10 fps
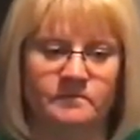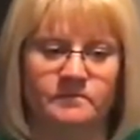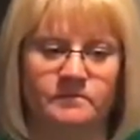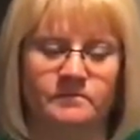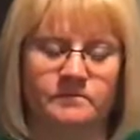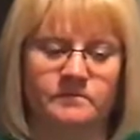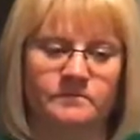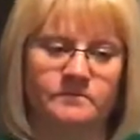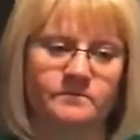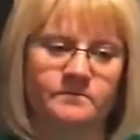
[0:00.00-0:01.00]

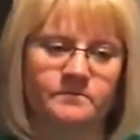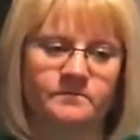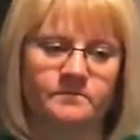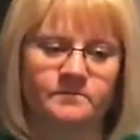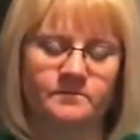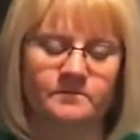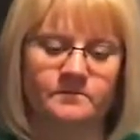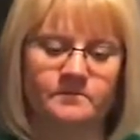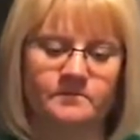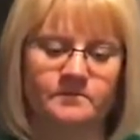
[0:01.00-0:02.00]

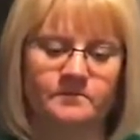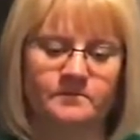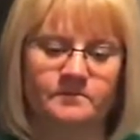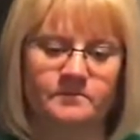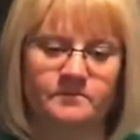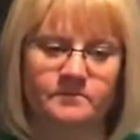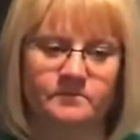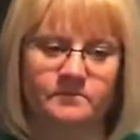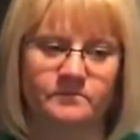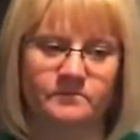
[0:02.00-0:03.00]

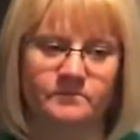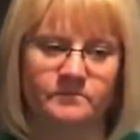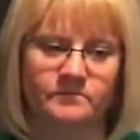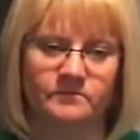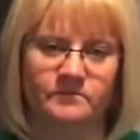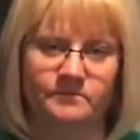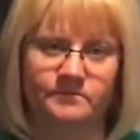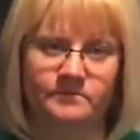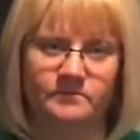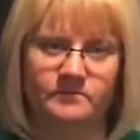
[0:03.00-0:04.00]

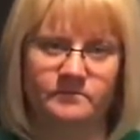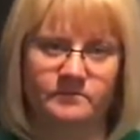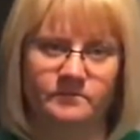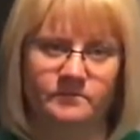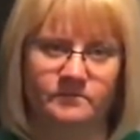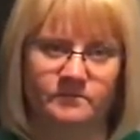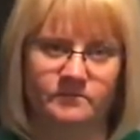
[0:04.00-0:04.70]
(not speaking)